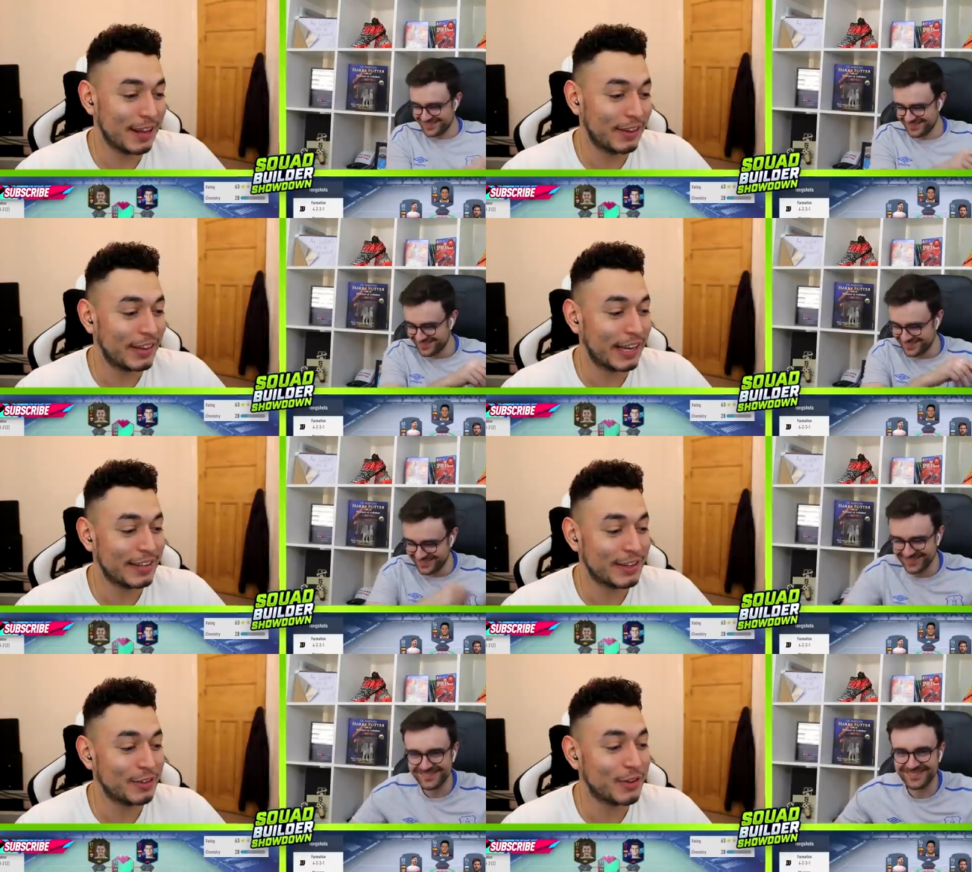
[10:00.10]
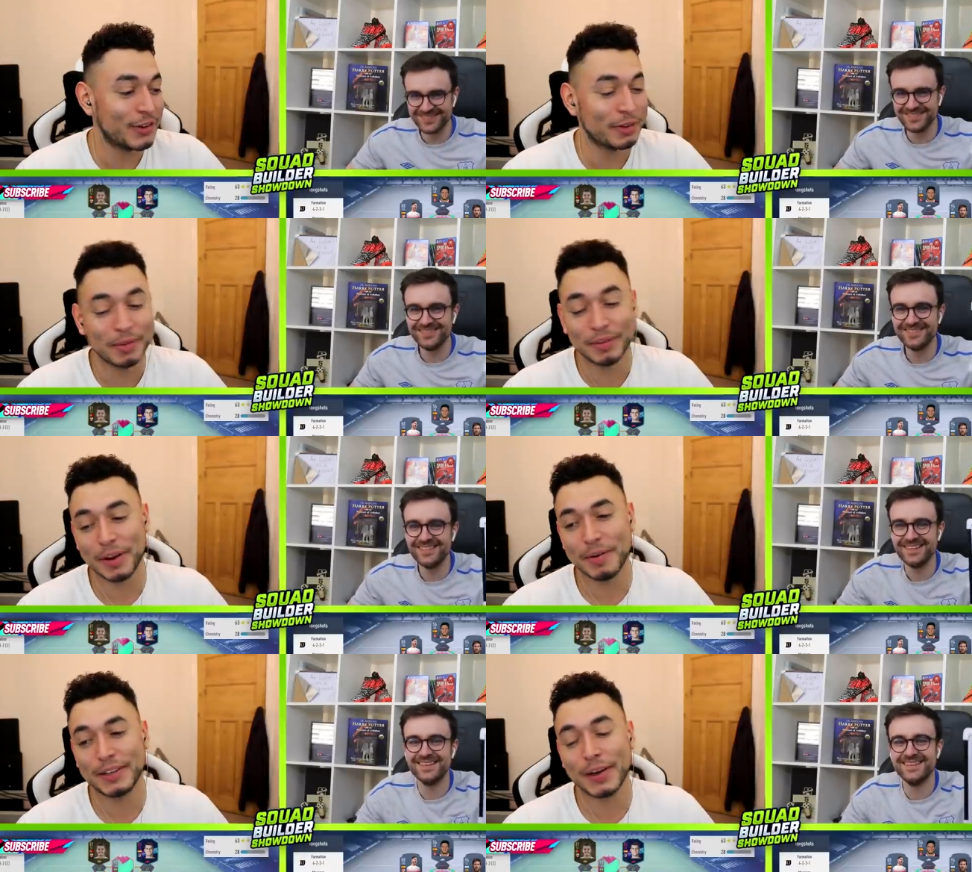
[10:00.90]
Speaker 1: And the thing is that you've used them on me
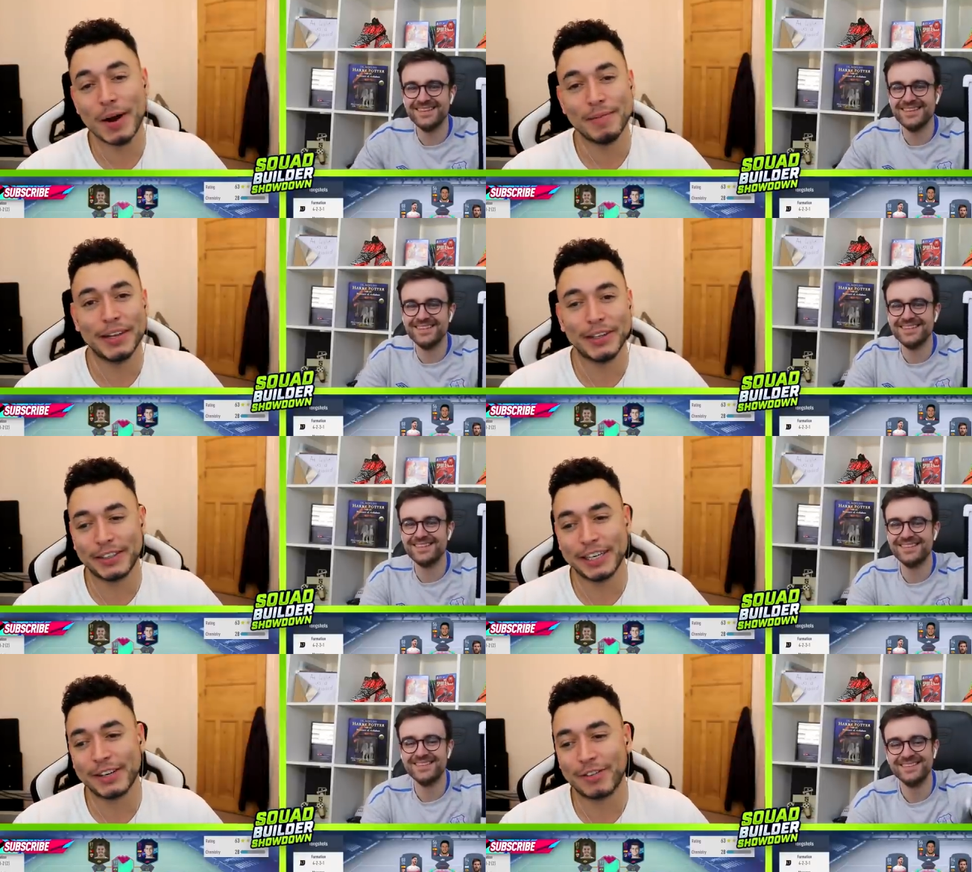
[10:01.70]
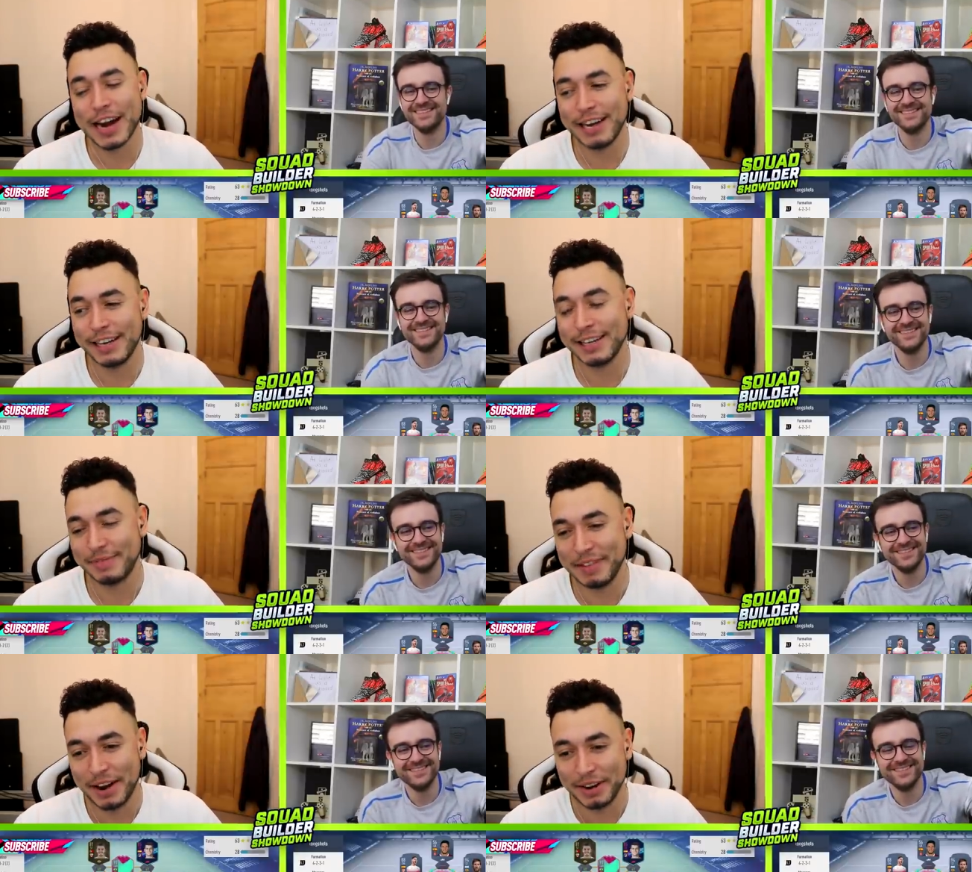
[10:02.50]
so many times that it's just ingrained
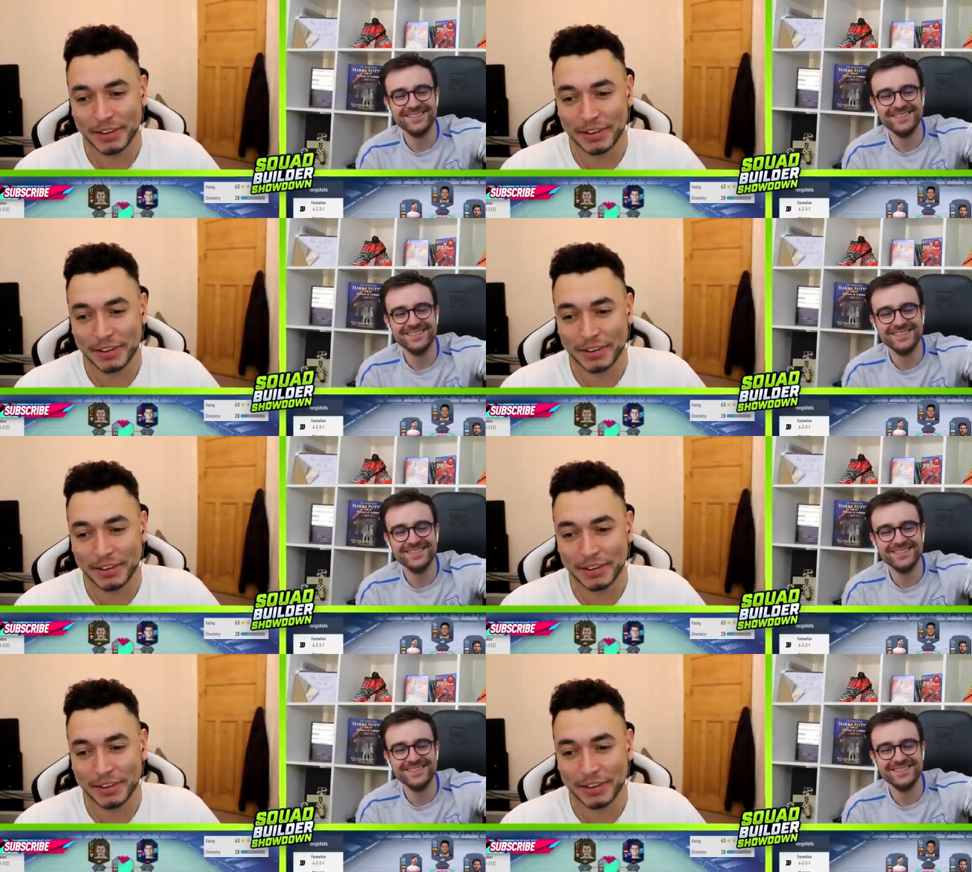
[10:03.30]
into me now.